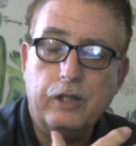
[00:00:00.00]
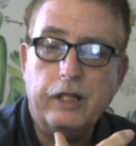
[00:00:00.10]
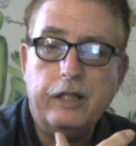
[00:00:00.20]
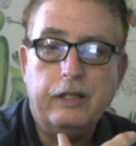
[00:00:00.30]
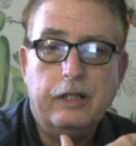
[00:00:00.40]

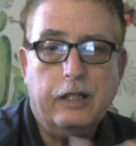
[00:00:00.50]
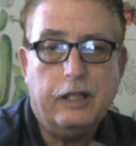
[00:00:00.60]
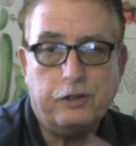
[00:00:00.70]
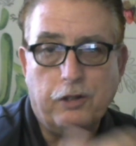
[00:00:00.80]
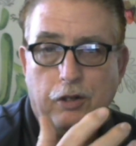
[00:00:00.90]
good
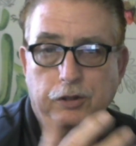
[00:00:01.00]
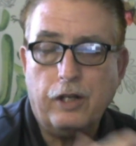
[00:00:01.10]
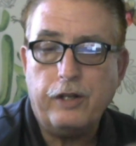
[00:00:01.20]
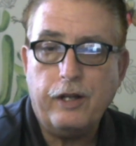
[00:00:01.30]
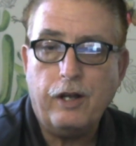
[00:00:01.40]
as long as
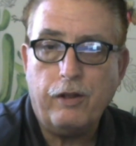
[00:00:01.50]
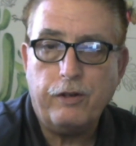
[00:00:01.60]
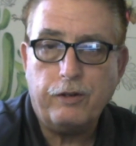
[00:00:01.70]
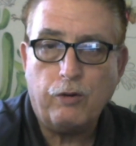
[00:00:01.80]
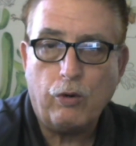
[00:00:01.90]
all the
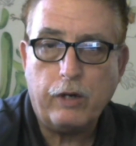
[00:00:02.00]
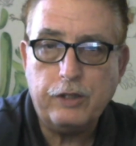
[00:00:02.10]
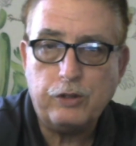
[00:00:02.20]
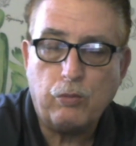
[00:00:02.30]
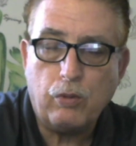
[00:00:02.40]
other
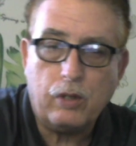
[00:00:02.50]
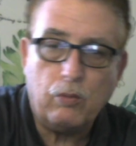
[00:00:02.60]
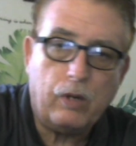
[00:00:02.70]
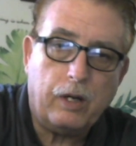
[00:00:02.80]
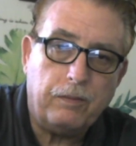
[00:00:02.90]
organs are
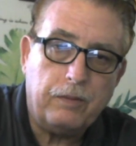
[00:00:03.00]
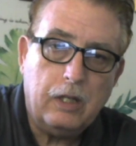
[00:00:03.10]
working well.